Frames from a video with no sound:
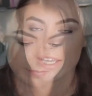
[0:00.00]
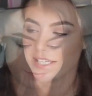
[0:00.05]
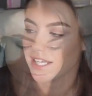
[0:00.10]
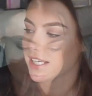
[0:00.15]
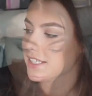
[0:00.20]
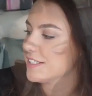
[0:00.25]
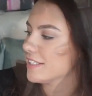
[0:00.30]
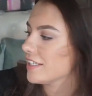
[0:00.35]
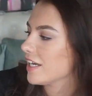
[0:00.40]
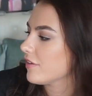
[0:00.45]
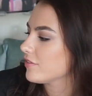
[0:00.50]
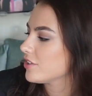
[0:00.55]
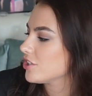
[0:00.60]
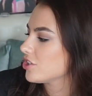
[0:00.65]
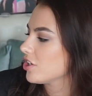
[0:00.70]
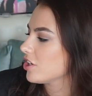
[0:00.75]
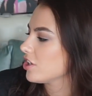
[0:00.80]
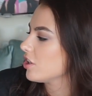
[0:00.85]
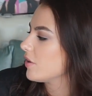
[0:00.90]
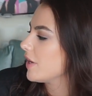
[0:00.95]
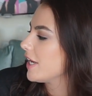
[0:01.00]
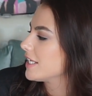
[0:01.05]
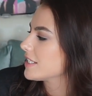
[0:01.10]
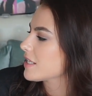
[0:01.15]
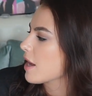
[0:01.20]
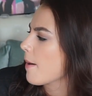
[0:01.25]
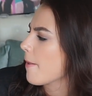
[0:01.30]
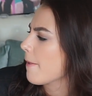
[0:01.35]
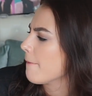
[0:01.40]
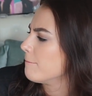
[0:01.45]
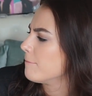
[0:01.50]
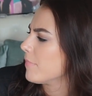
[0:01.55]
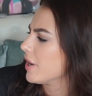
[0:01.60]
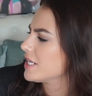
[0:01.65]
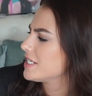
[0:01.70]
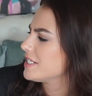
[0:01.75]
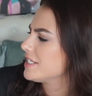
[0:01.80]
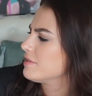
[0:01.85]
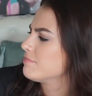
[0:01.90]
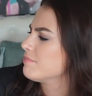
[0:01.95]
Next thing I have to show you is
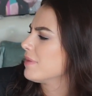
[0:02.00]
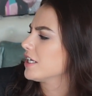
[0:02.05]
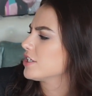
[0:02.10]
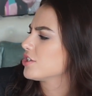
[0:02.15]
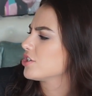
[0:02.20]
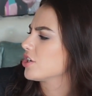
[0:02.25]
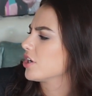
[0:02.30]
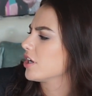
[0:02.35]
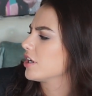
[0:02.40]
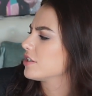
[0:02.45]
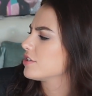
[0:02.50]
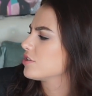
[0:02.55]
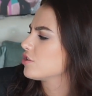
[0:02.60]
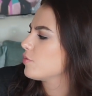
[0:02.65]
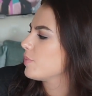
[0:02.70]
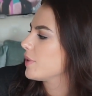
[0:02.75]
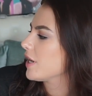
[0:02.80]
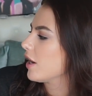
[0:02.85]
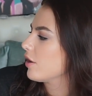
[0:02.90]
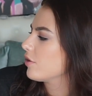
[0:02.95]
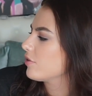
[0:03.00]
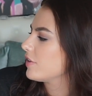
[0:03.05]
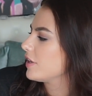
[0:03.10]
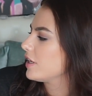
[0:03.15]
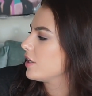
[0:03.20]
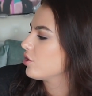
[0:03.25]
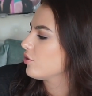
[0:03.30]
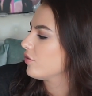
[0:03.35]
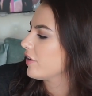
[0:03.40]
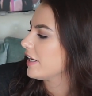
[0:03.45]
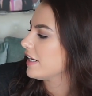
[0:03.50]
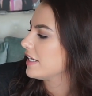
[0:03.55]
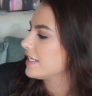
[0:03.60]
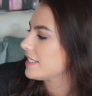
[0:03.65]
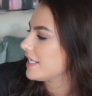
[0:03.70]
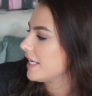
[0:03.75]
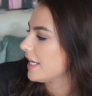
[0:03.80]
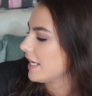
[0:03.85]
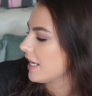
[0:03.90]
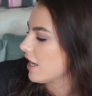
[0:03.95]
Mighty Matcha, super healthy
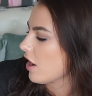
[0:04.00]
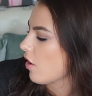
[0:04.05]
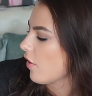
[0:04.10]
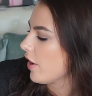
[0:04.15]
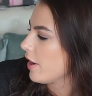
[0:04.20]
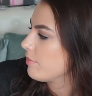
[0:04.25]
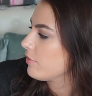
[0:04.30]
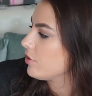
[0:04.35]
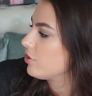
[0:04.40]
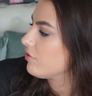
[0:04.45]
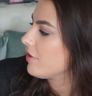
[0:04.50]
green tea. I'm